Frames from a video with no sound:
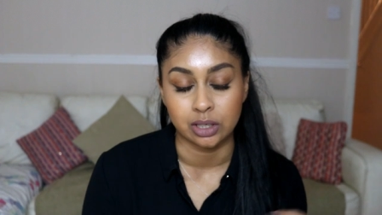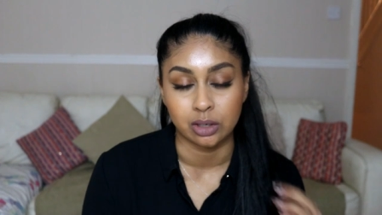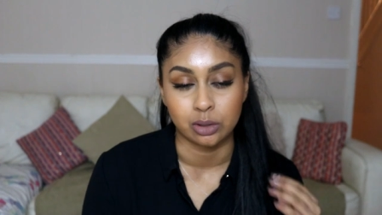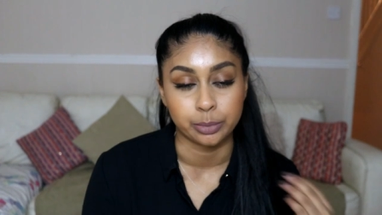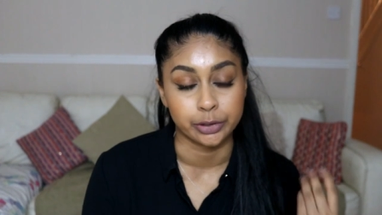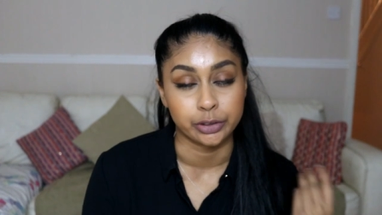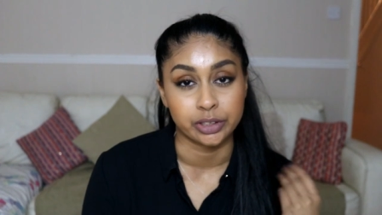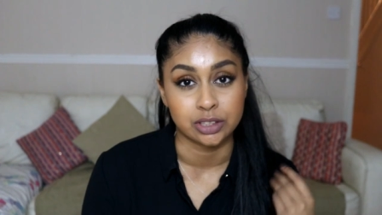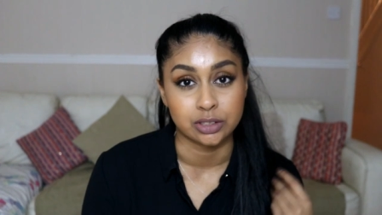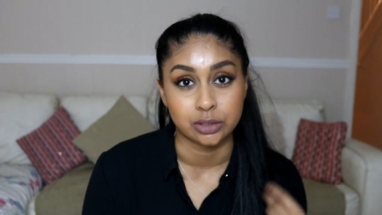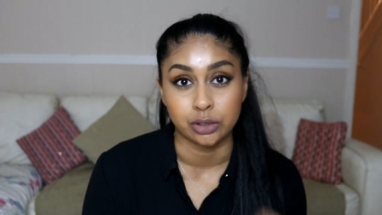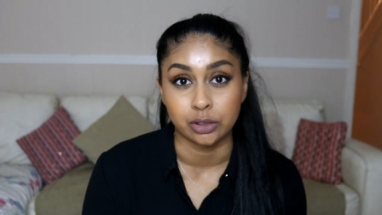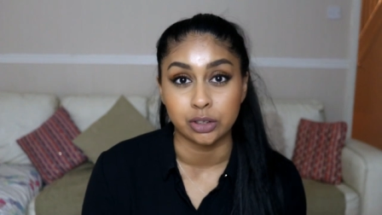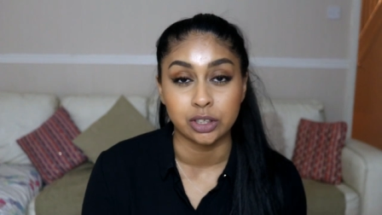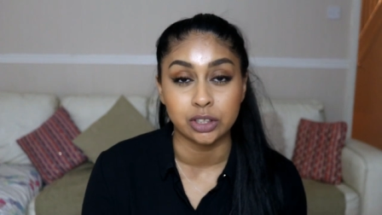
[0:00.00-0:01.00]
like, oh my god, they're
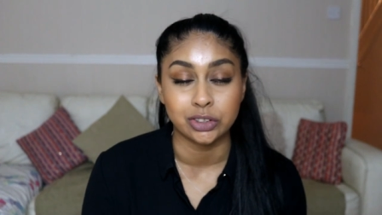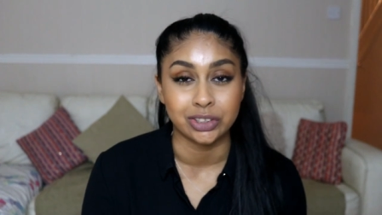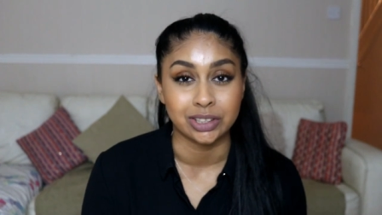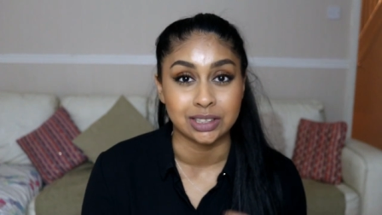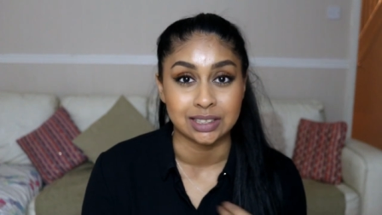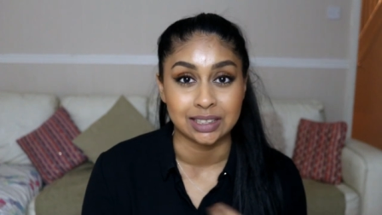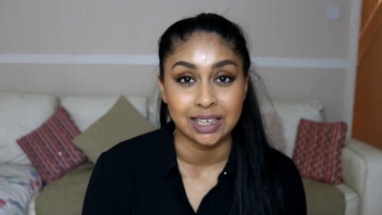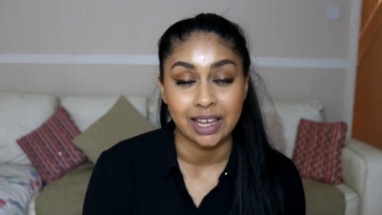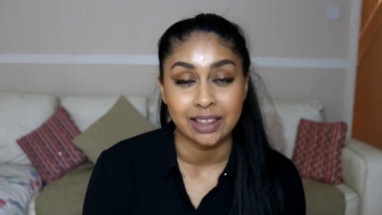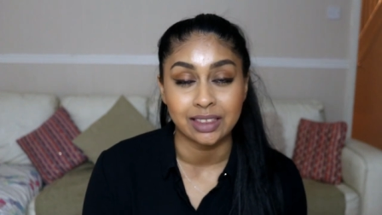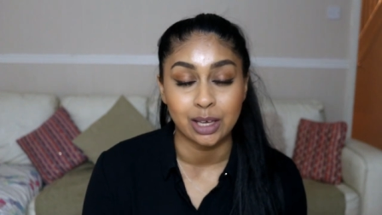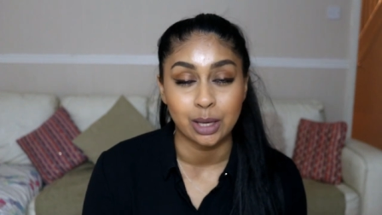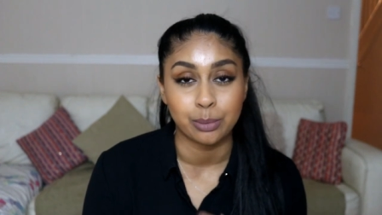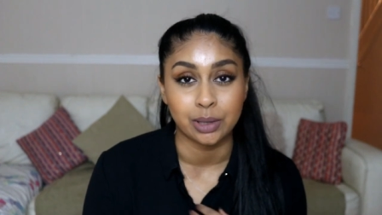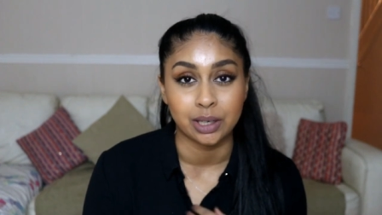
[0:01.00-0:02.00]
so good, you need to get
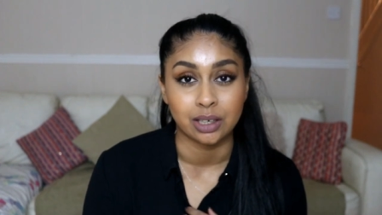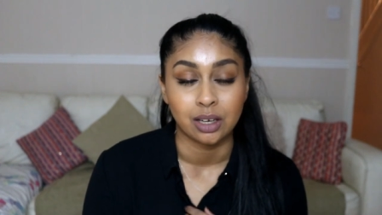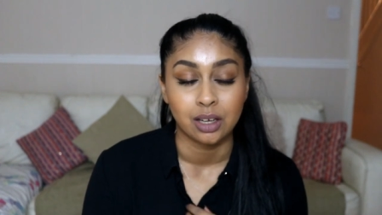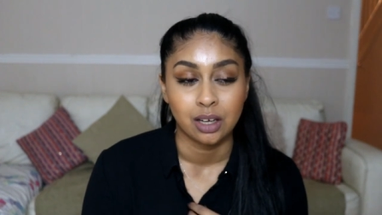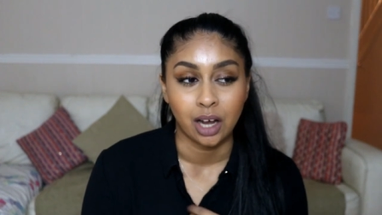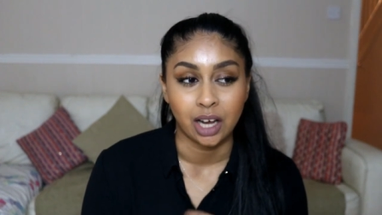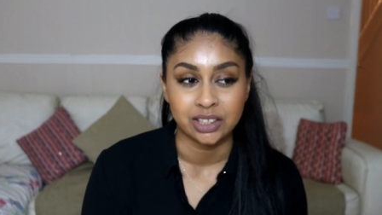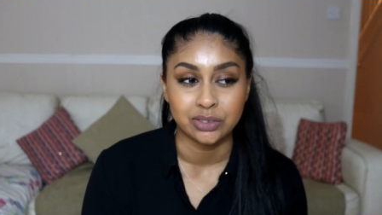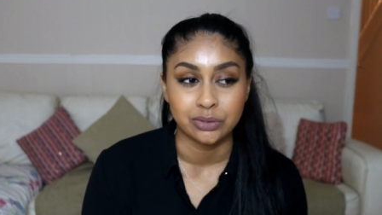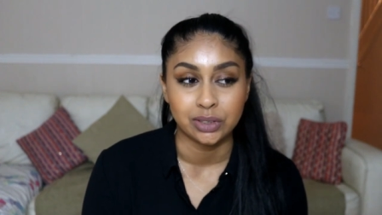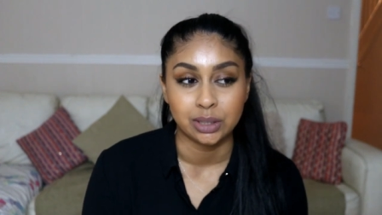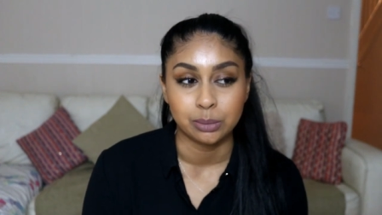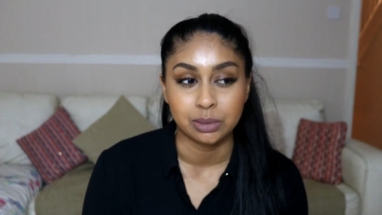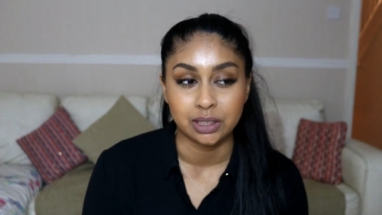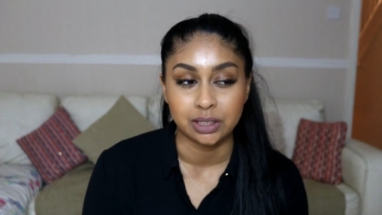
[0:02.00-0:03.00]
them, and I didn't
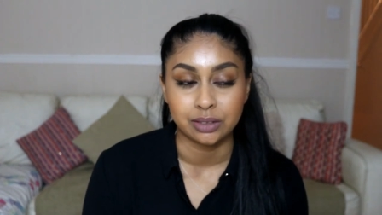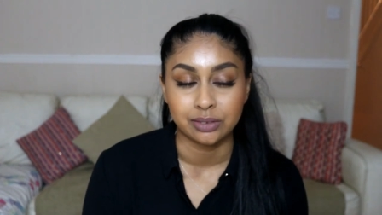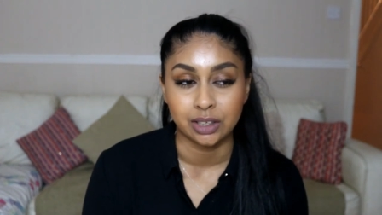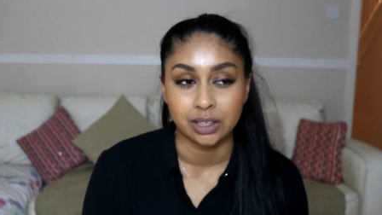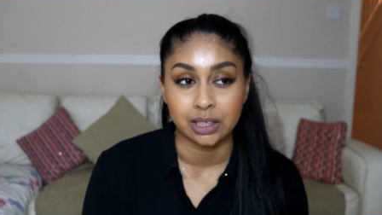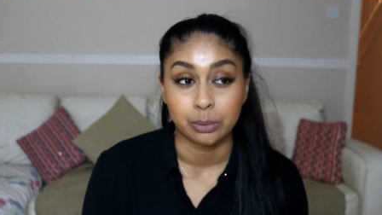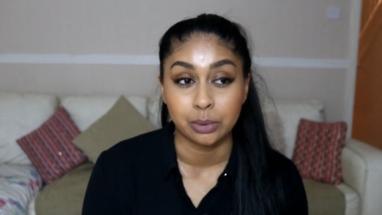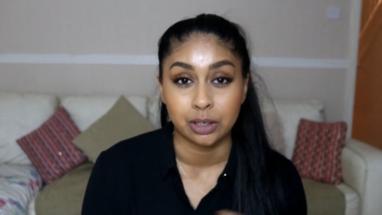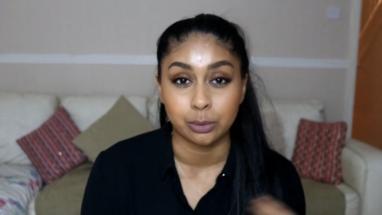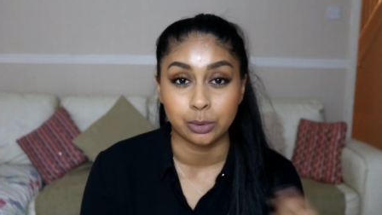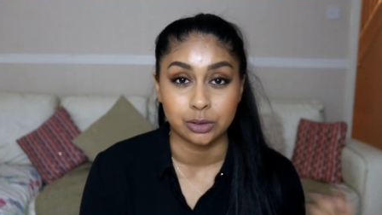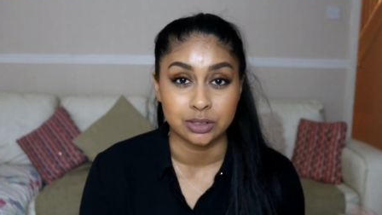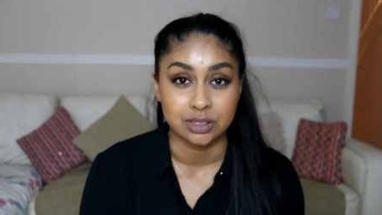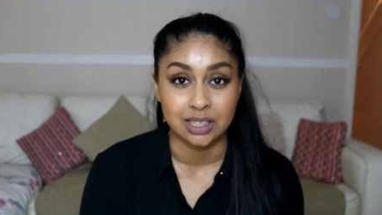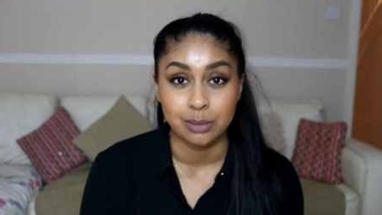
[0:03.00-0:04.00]
really believe her. And then when I went
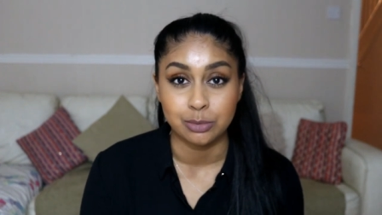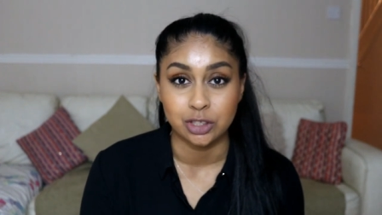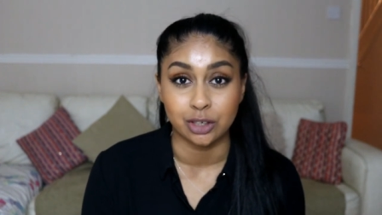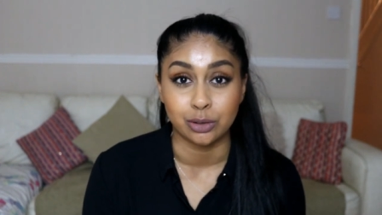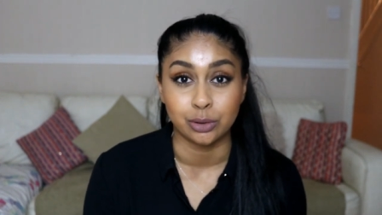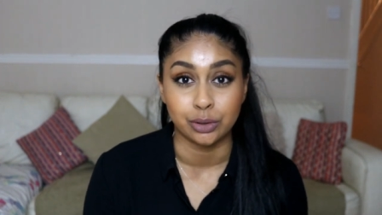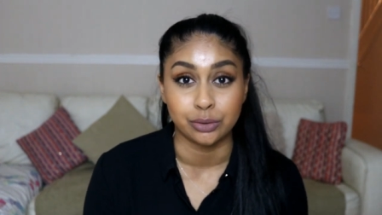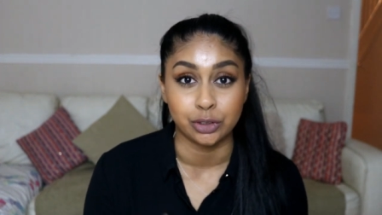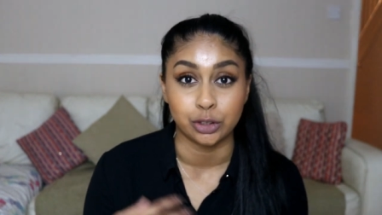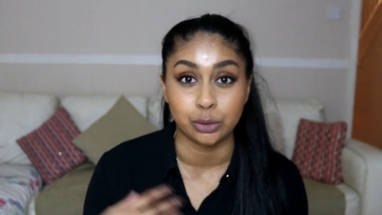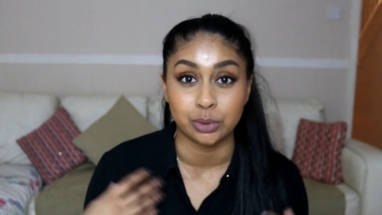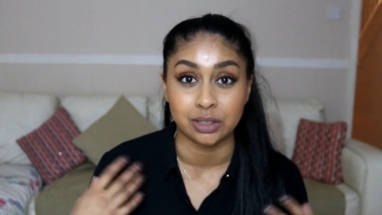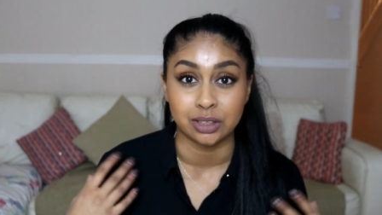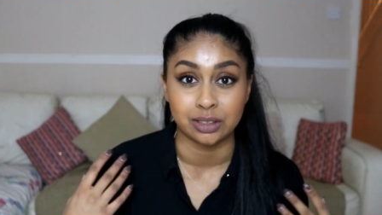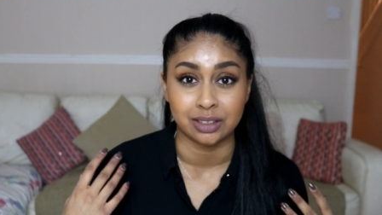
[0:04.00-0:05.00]
on Snapchat, all of you
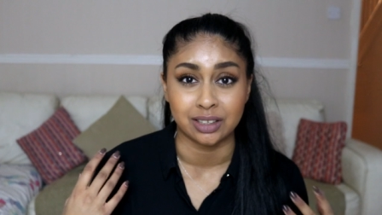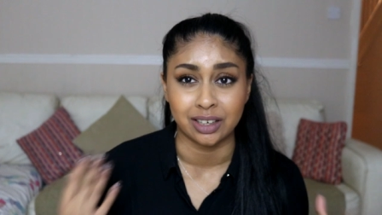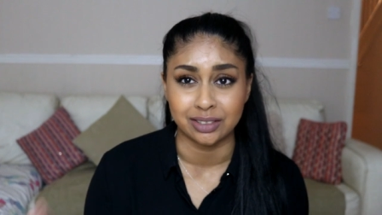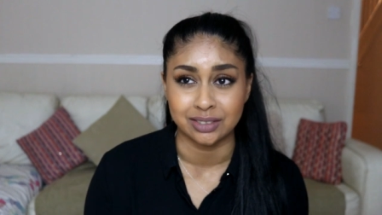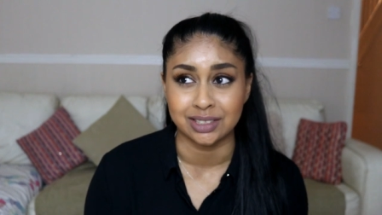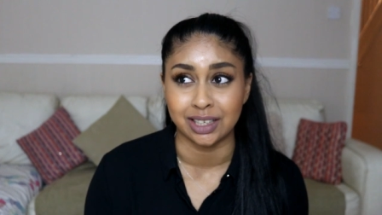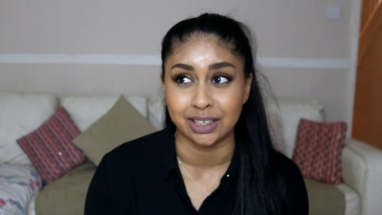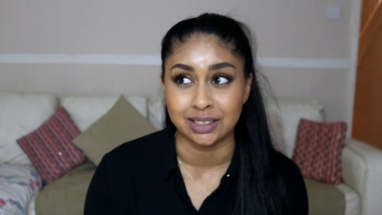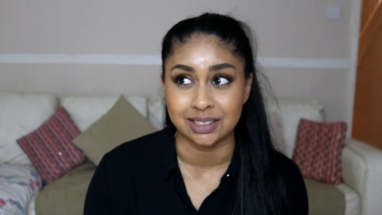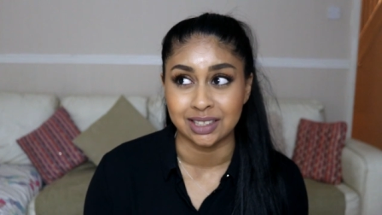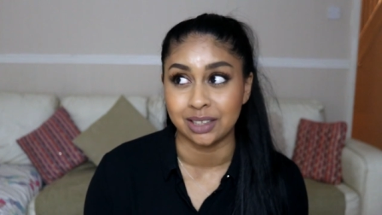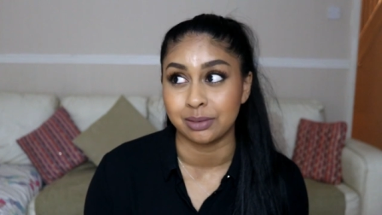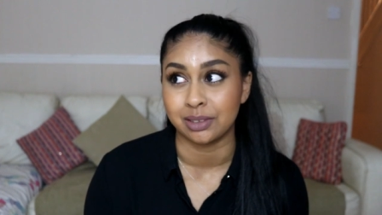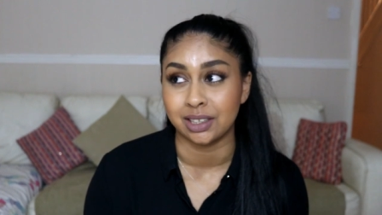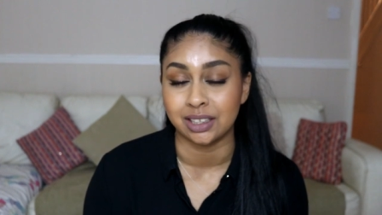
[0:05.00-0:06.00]
were kind of saying the
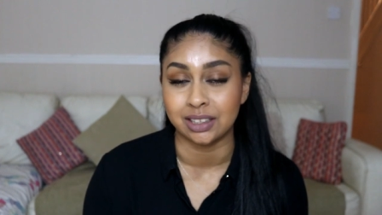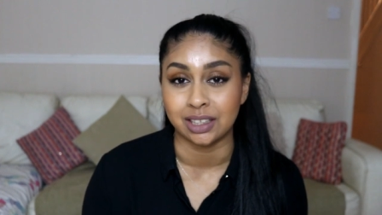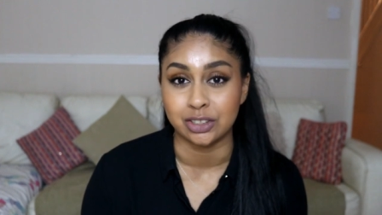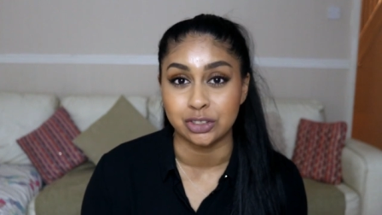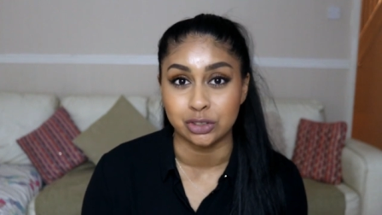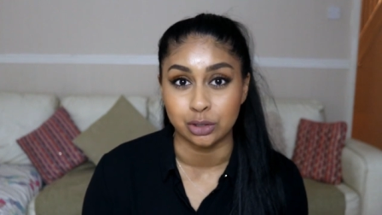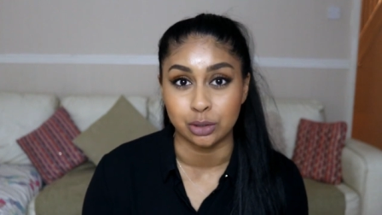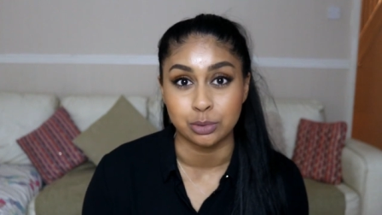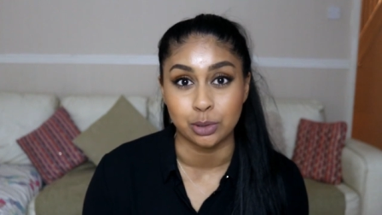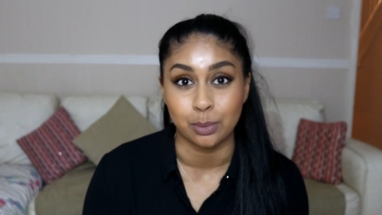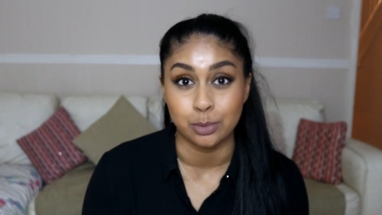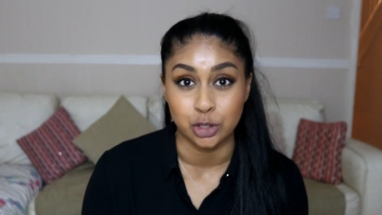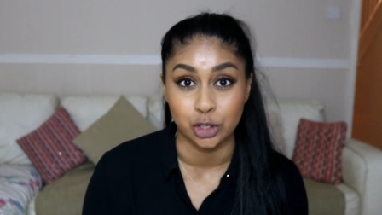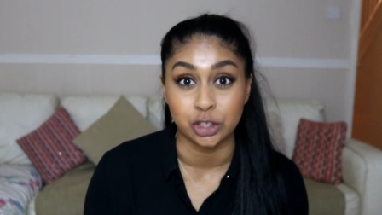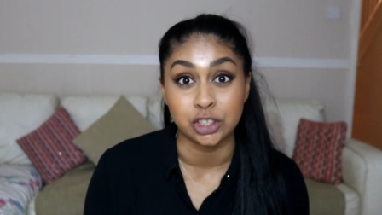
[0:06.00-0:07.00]
same thing, that Topshop
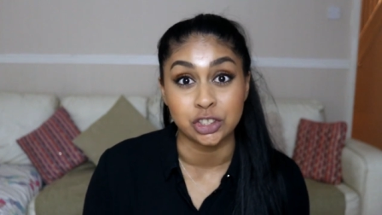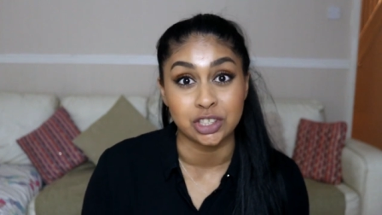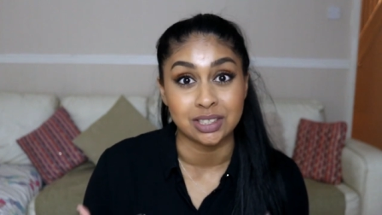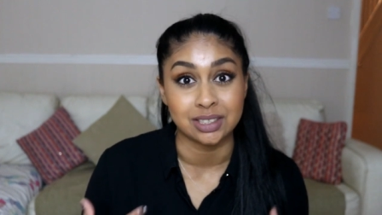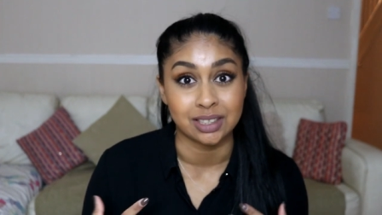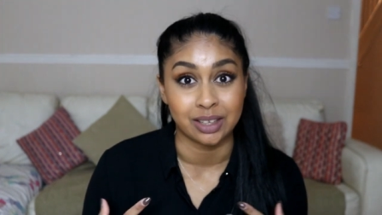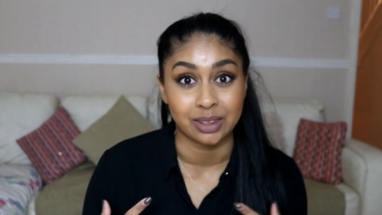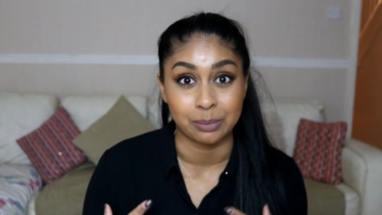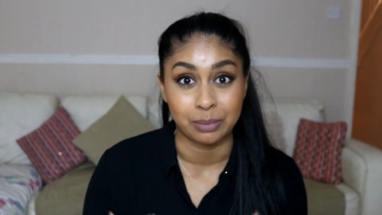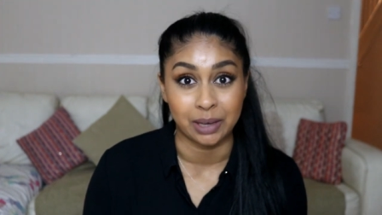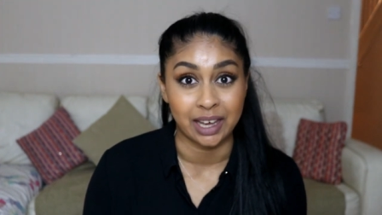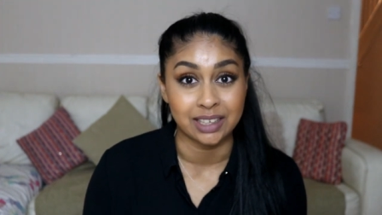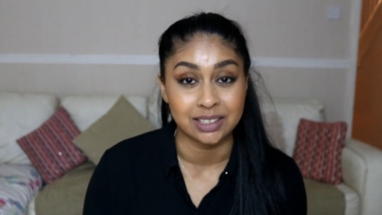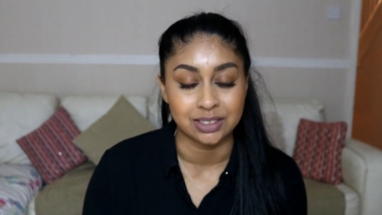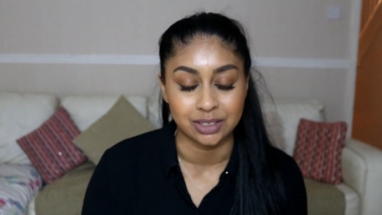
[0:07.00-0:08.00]
Joni jeans are the best.